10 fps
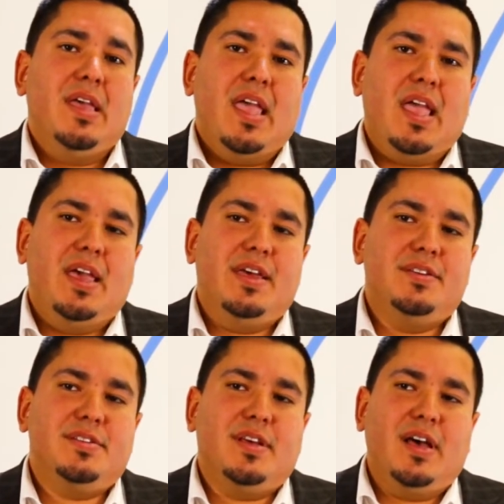
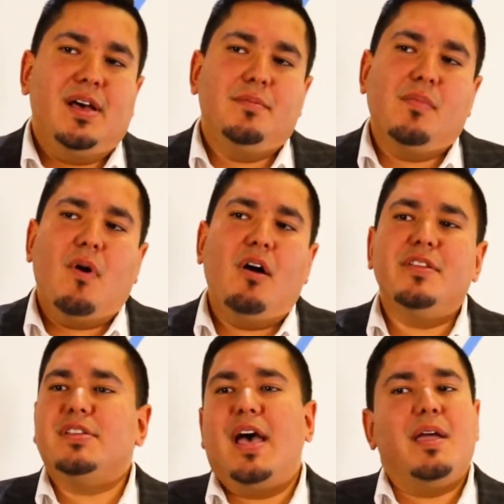And all
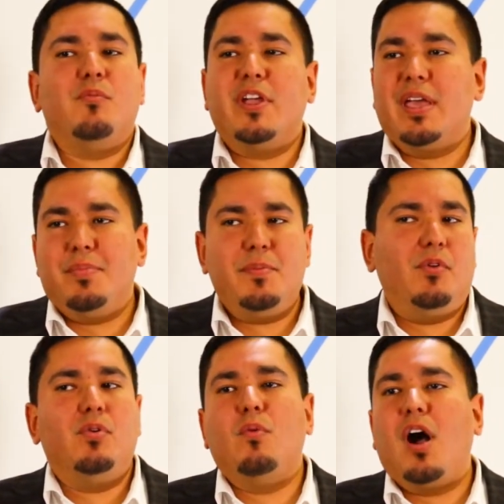the time we get
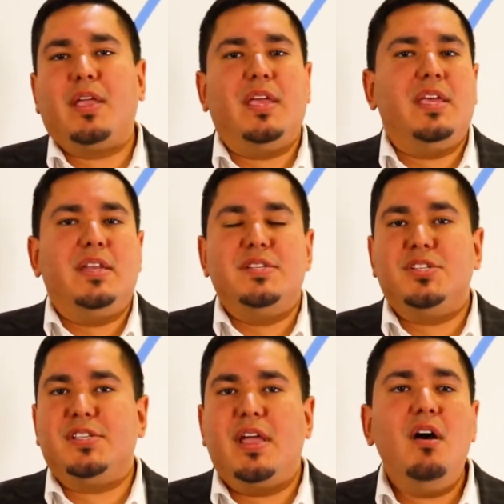people who walk in and
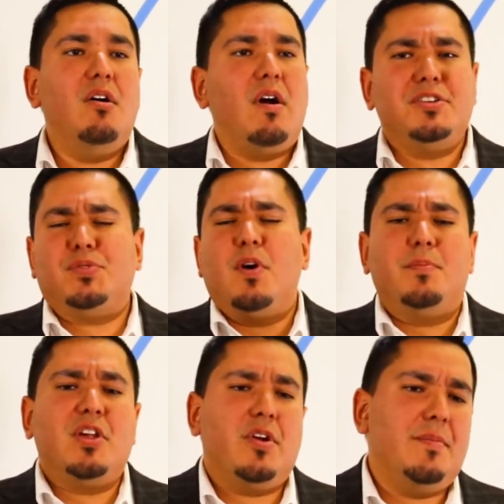just say, oh, I just want to
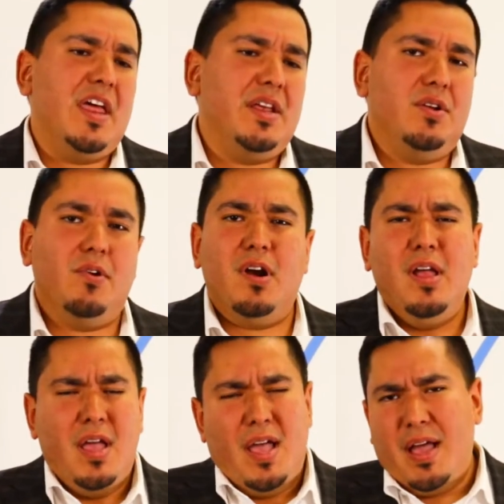be cremated, or
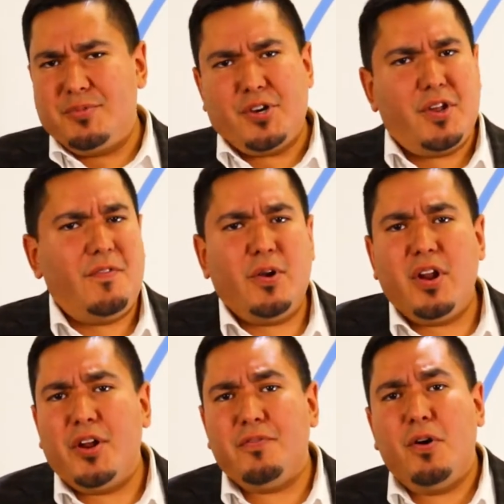I'm sure you've heard
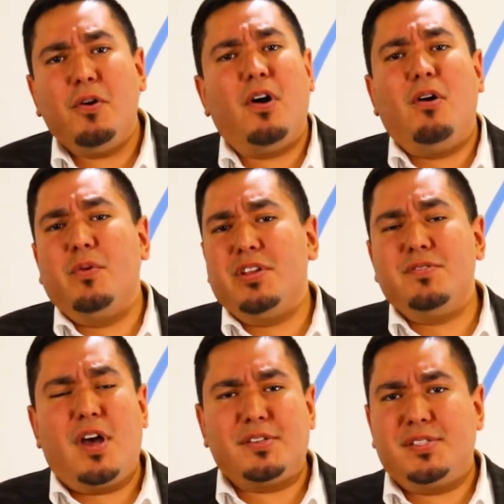it on your phone call when you
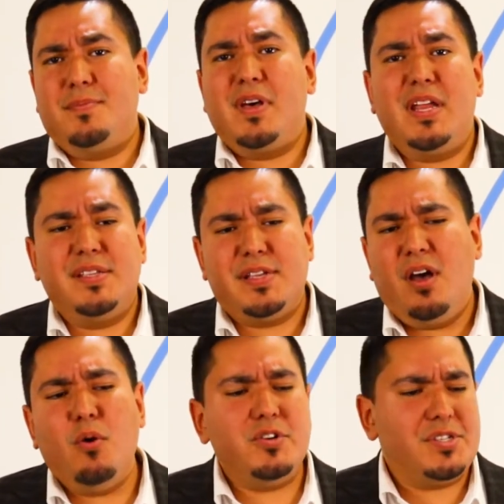talk to somebody and say,
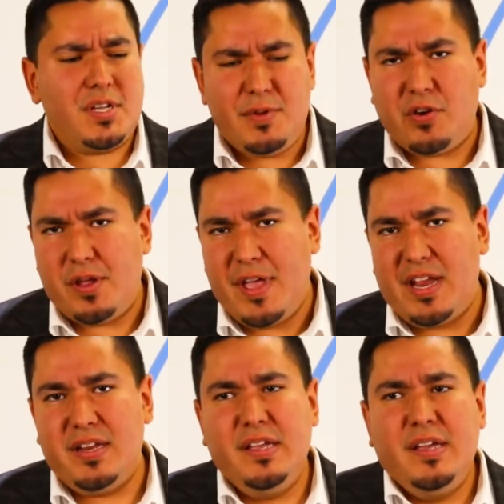oh, we're just going to be
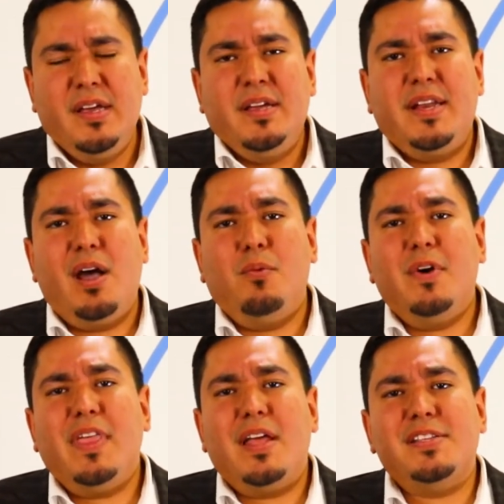cremated. Now,
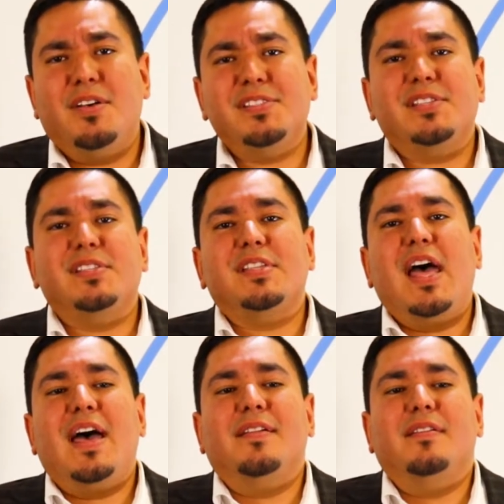what that tells us is
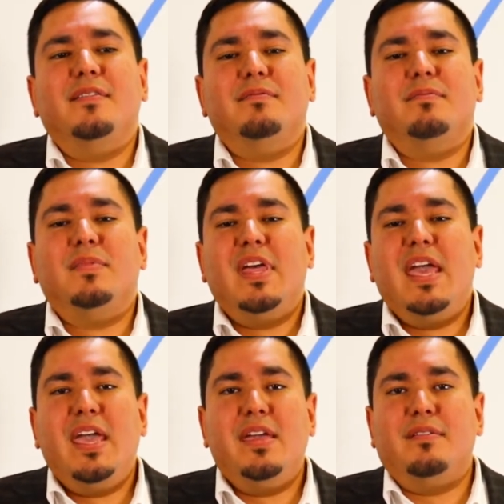that
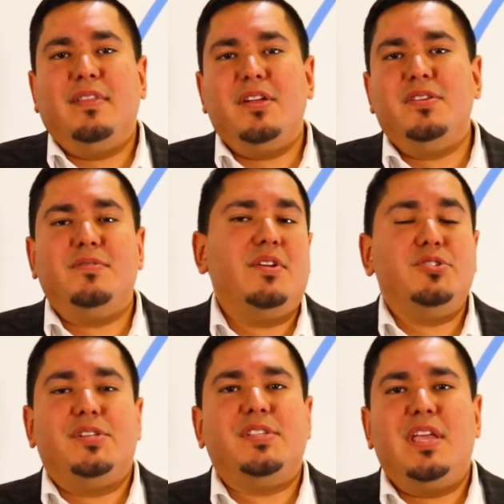they're
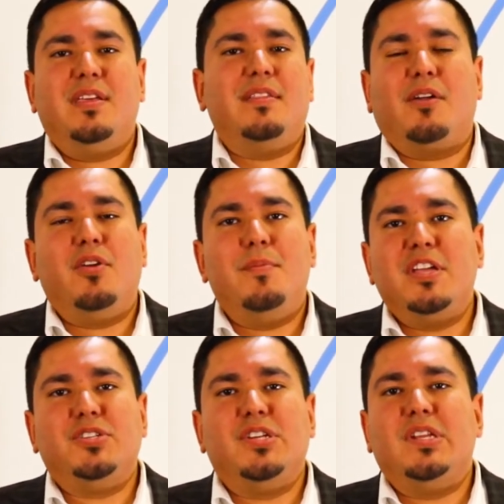just thinking that
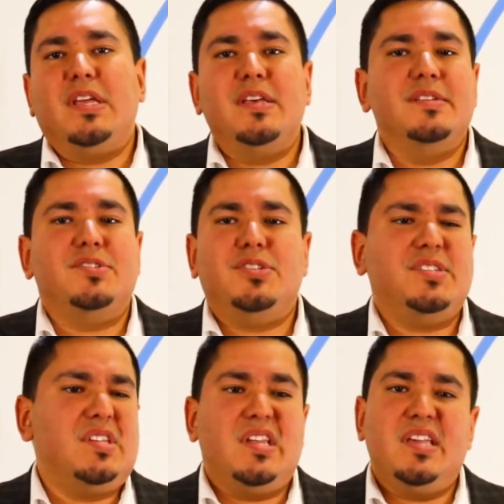cremation is
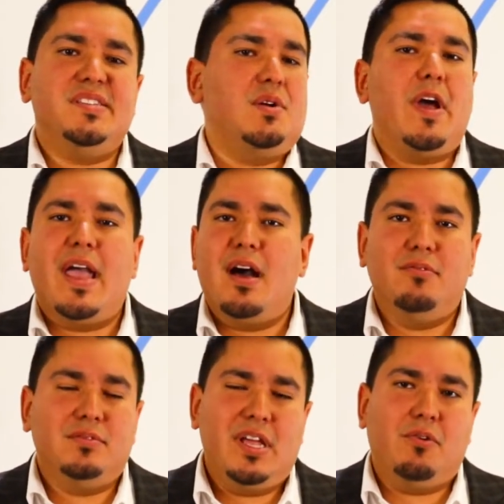just an easy way
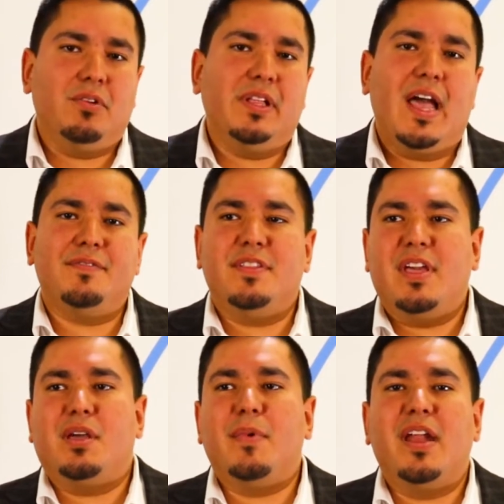out. They don't really have to
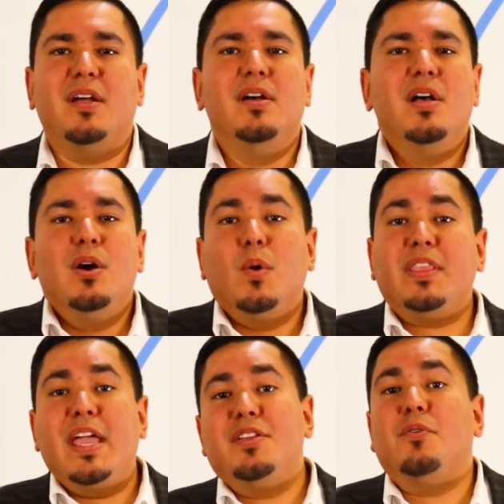think about it. What
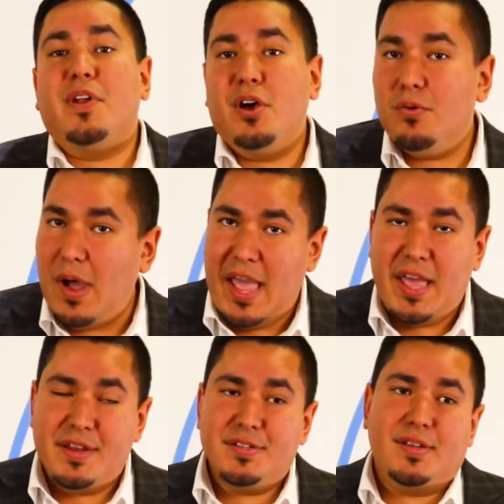they don't know,
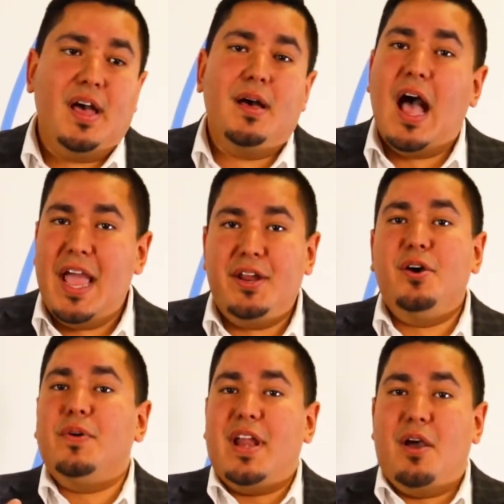and I
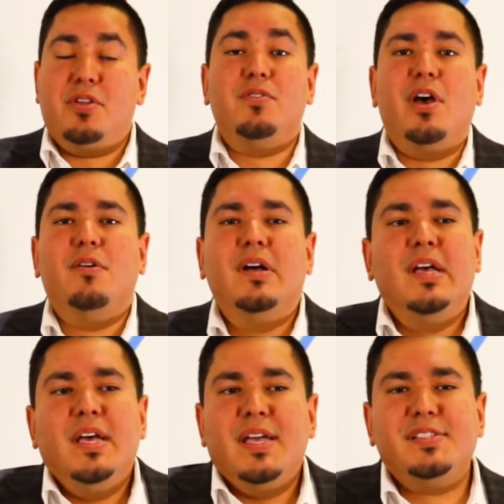know and now you know,
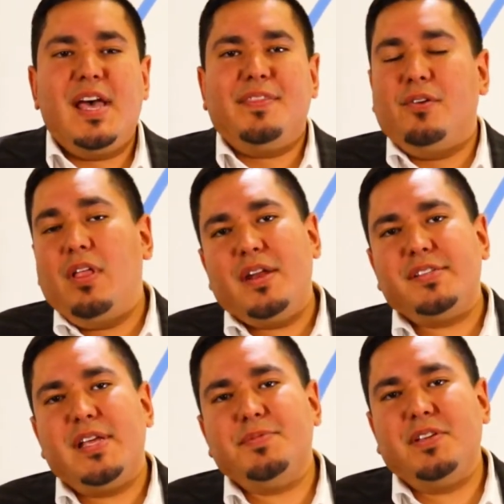is that there are a lot of
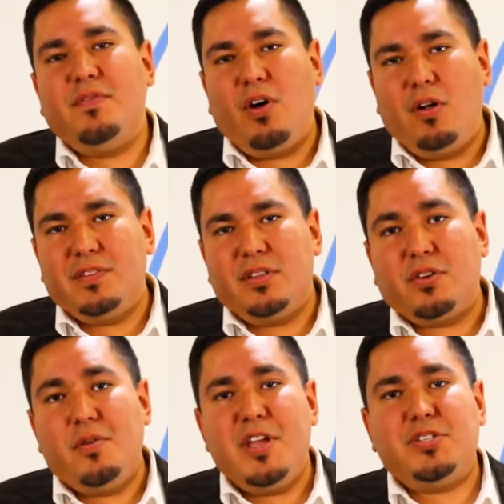steps involved in the
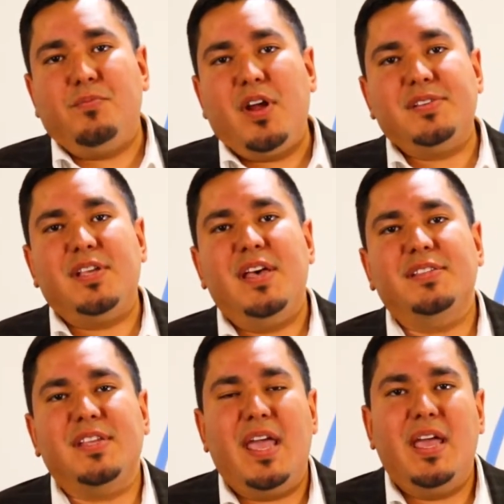cremation
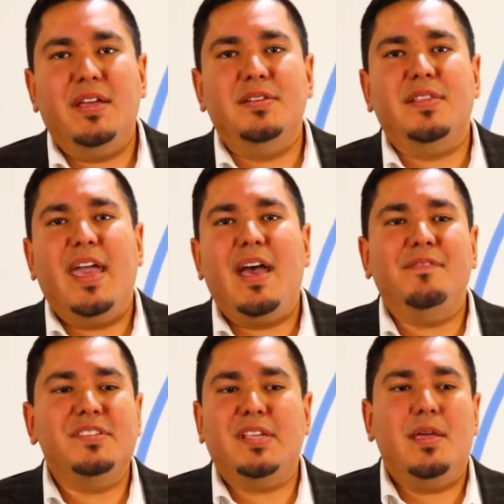process, and they
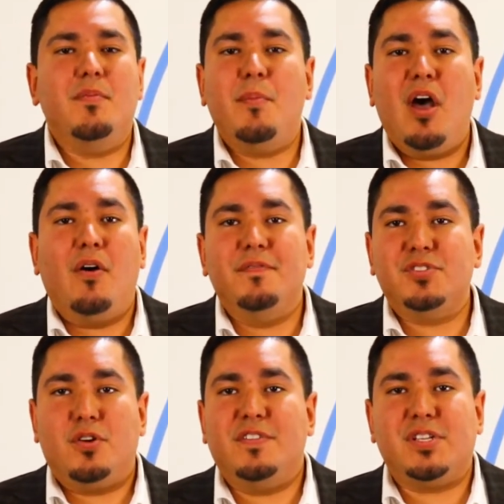have the same amount of
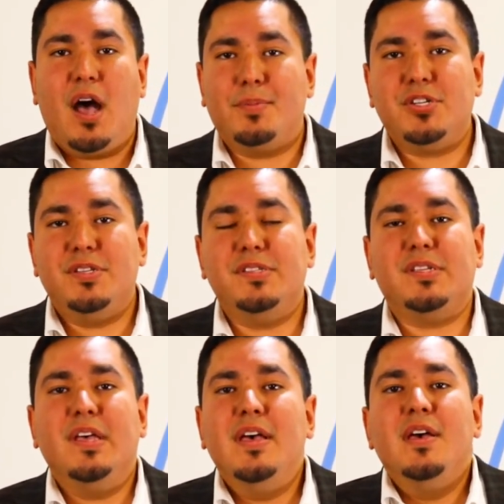service
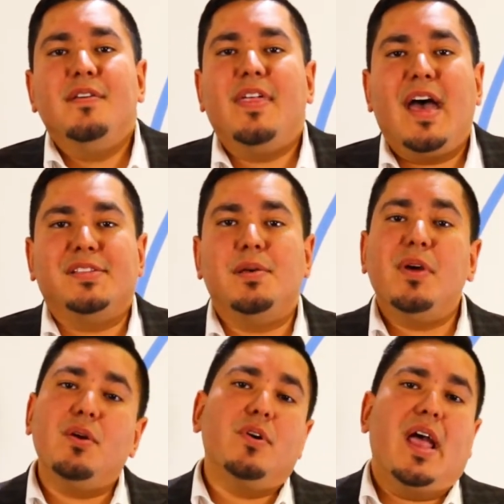options that
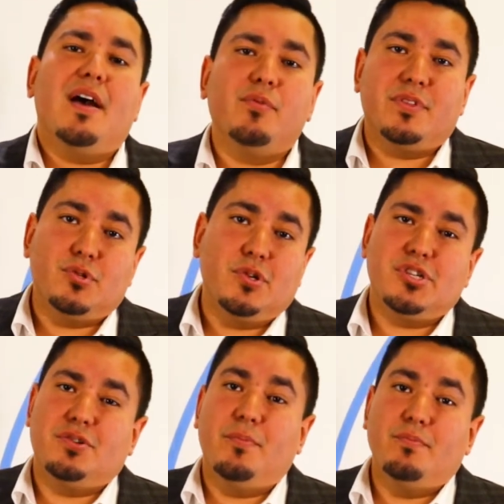somebody would have
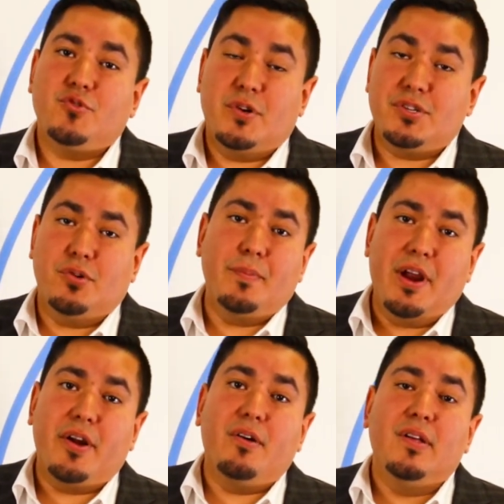traditional
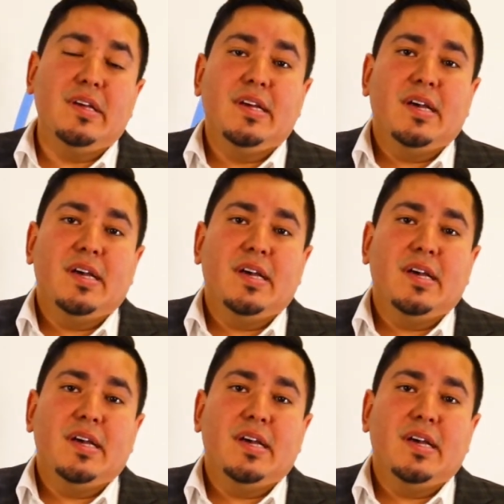burial.